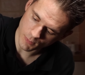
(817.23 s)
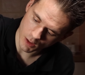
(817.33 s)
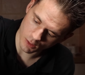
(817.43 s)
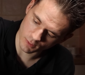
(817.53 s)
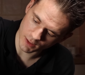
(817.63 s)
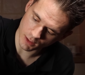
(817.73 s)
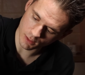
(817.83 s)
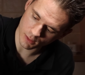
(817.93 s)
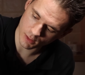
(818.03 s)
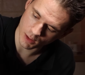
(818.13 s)
holding,
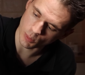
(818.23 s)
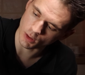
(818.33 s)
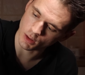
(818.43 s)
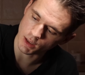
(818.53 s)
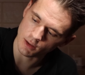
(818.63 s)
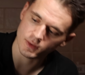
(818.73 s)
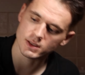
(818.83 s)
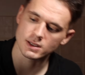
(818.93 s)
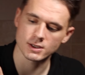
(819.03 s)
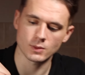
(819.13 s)
I believe
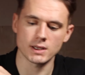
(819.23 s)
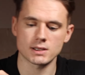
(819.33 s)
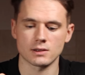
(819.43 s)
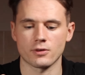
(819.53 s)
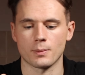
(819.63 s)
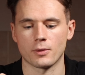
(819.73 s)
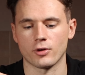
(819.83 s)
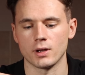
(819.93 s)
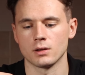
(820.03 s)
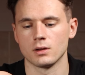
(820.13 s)
it's a sweet from the
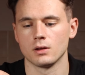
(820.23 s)
train.